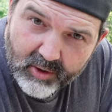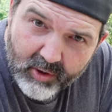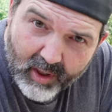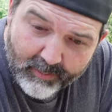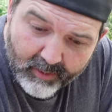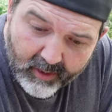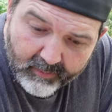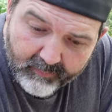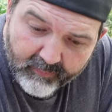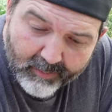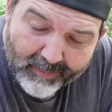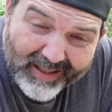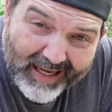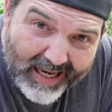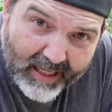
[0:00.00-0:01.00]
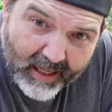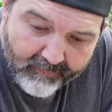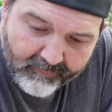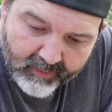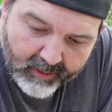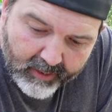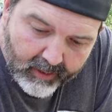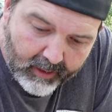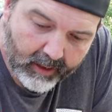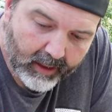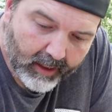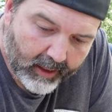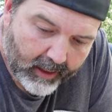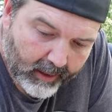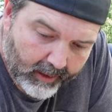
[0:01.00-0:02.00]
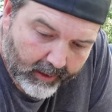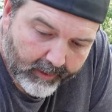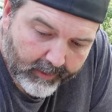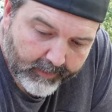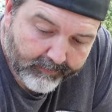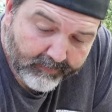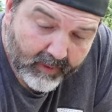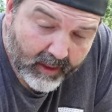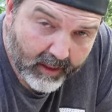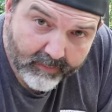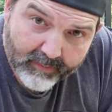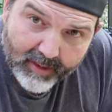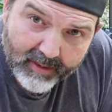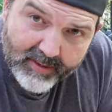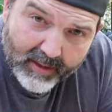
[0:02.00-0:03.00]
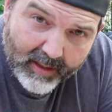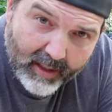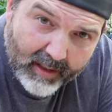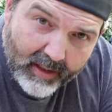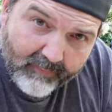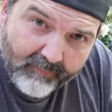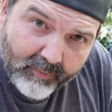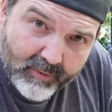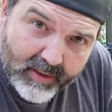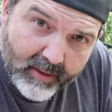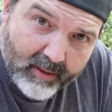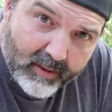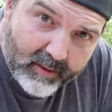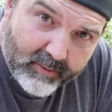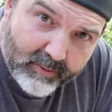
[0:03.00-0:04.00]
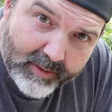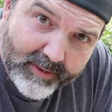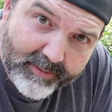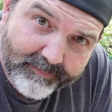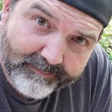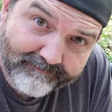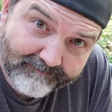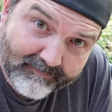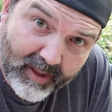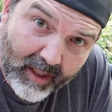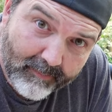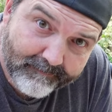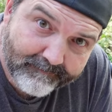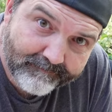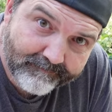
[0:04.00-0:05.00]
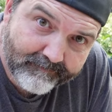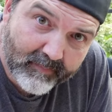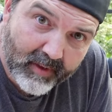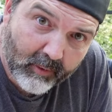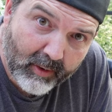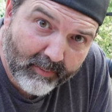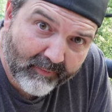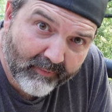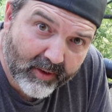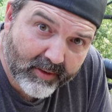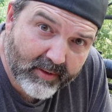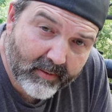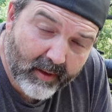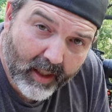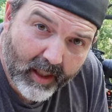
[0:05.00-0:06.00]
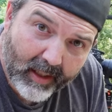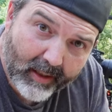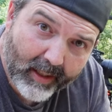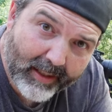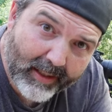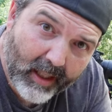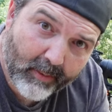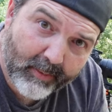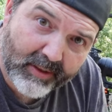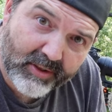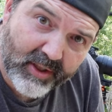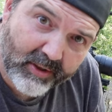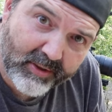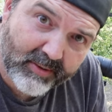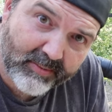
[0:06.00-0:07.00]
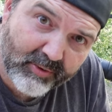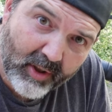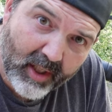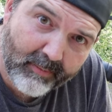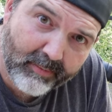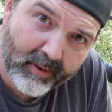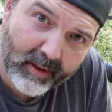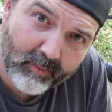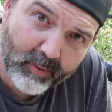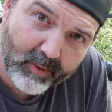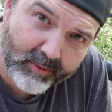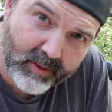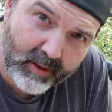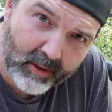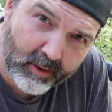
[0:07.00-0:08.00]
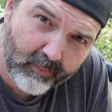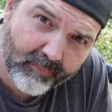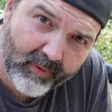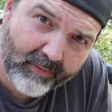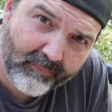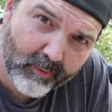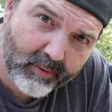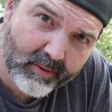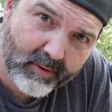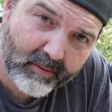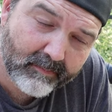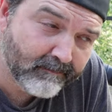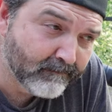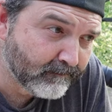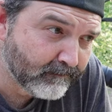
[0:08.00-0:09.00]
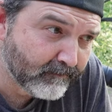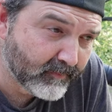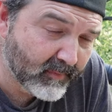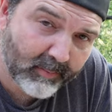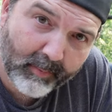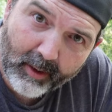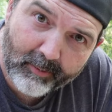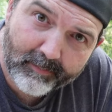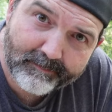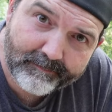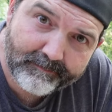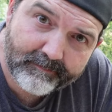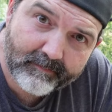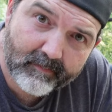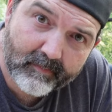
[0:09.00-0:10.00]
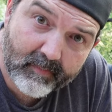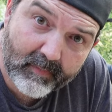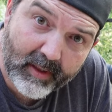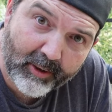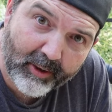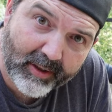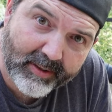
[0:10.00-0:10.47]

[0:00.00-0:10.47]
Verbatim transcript: tripod from K and F, uh, and thanks to K and F for sending it to us. Yeah. All right, my friends, uh, like, comment, share, subscribe, and we'll see you fine folks tomorrow. Later,